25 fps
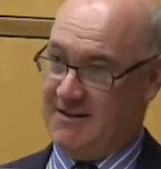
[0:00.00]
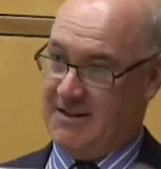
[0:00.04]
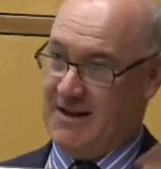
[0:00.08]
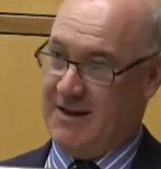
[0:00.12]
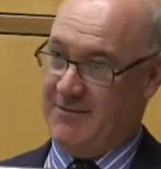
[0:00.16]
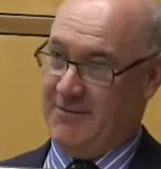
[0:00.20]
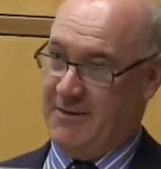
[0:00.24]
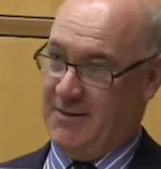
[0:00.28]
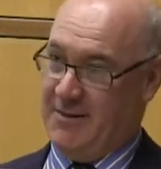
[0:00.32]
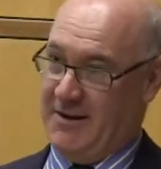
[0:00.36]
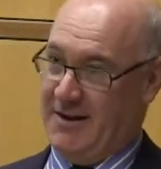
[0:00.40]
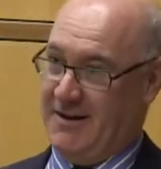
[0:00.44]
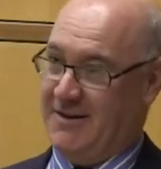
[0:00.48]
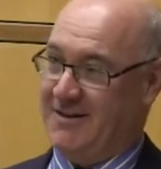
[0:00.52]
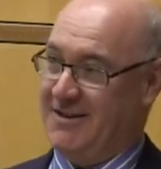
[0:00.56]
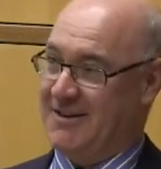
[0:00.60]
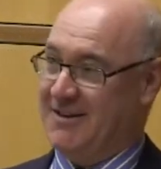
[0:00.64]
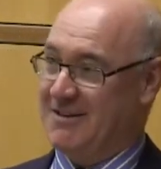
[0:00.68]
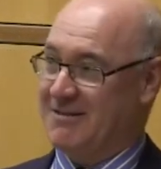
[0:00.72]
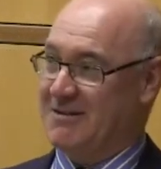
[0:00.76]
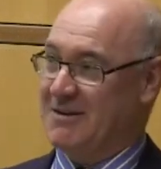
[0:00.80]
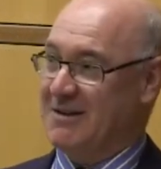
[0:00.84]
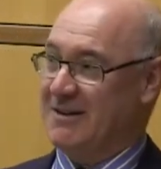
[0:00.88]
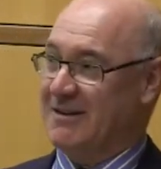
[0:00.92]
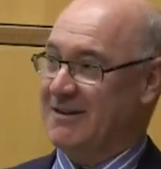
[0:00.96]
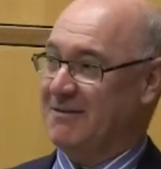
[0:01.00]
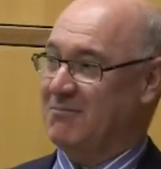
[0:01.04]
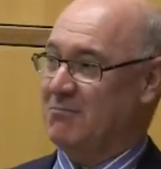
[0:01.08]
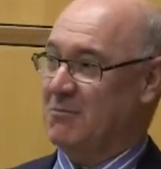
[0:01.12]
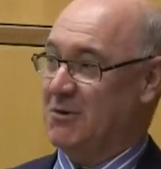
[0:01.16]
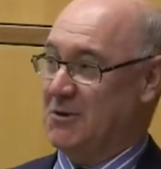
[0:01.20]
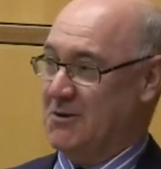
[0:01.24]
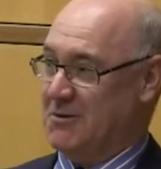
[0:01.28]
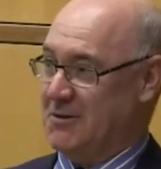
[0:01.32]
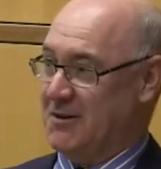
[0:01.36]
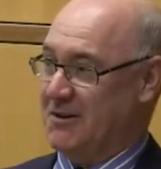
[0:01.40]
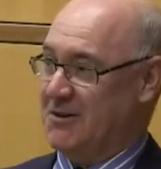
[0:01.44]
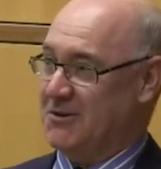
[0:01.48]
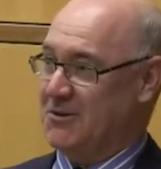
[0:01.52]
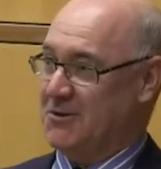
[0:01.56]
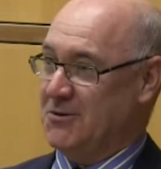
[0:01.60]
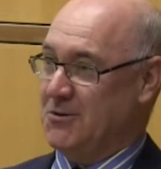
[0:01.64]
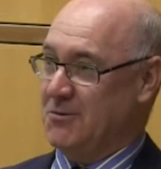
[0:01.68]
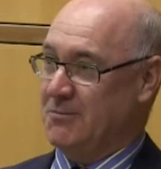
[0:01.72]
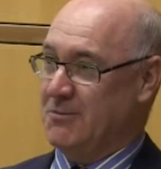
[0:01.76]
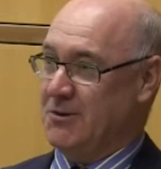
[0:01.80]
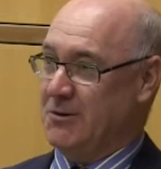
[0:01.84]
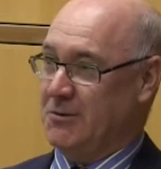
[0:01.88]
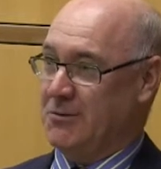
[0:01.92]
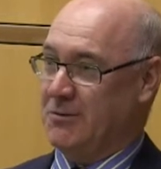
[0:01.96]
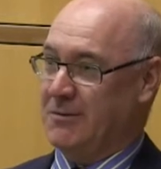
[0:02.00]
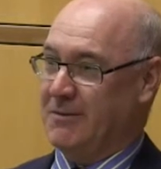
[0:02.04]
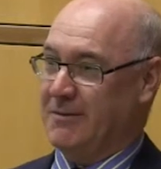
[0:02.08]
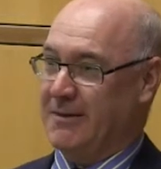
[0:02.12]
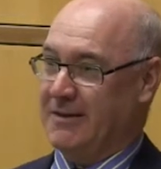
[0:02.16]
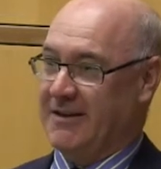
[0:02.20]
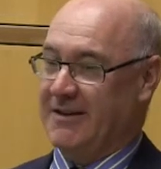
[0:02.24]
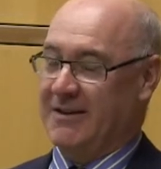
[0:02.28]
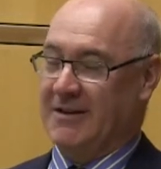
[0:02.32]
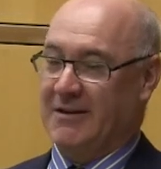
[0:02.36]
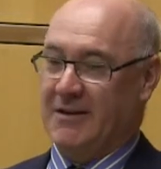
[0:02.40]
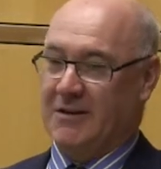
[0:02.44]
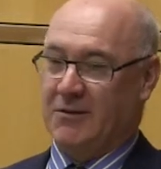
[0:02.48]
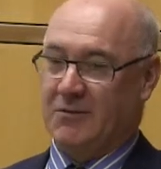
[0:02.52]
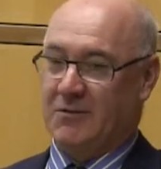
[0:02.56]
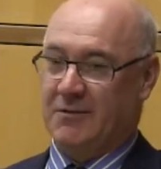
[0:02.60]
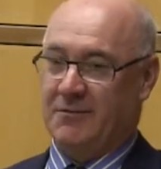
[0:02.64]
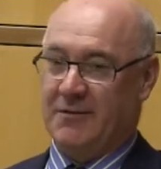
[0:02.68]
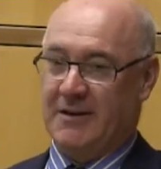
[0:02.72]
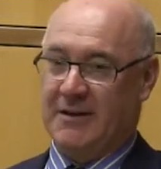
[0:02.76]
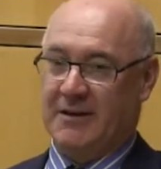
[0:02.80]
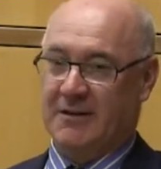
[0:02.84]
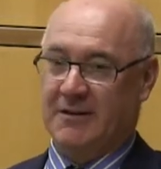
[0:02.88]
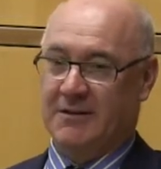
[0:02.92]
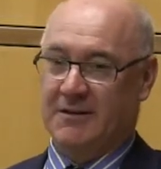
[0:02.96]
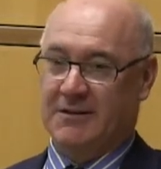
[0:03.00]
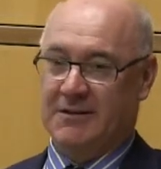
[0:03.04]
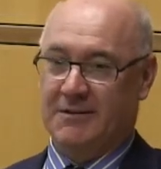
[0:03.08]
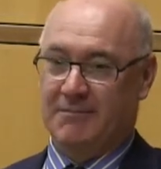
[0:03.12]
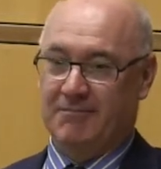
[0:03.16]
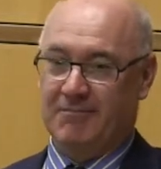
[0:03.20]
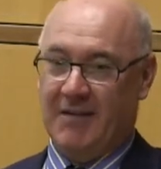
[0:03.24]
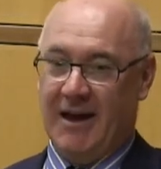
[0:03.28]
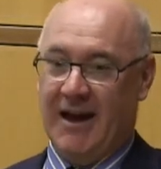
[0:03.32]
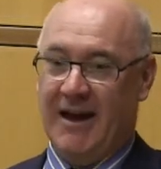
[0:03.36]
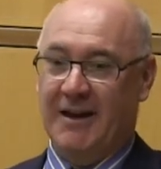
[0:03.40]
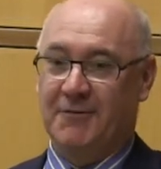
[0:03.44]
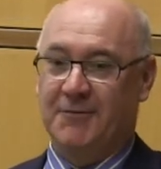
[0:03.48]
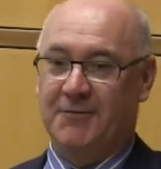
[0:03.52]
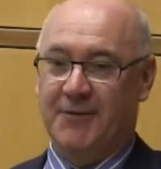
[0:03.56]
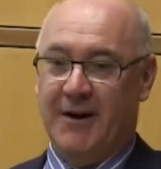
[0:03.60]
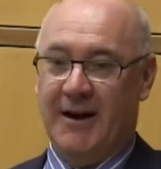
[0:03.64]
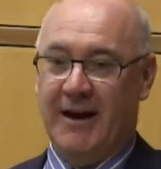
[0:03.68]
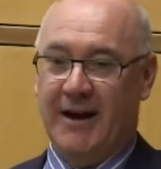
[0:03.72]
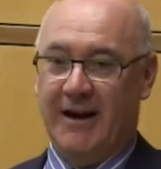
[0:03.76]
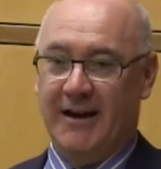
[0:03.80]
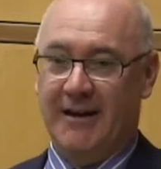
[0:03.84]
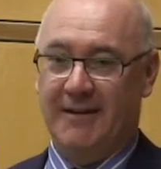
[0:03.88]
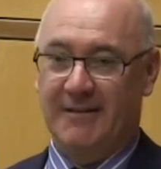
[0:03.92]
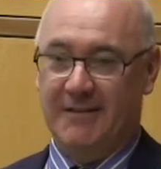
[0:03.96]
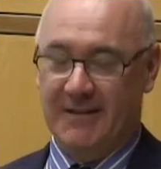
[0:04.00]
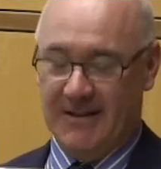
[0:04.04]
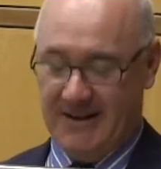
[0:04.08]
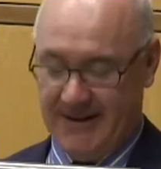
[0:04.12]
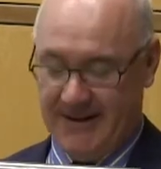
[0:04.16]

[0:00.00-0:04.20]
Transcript: Even the murderer to whom you revealed Anne Frank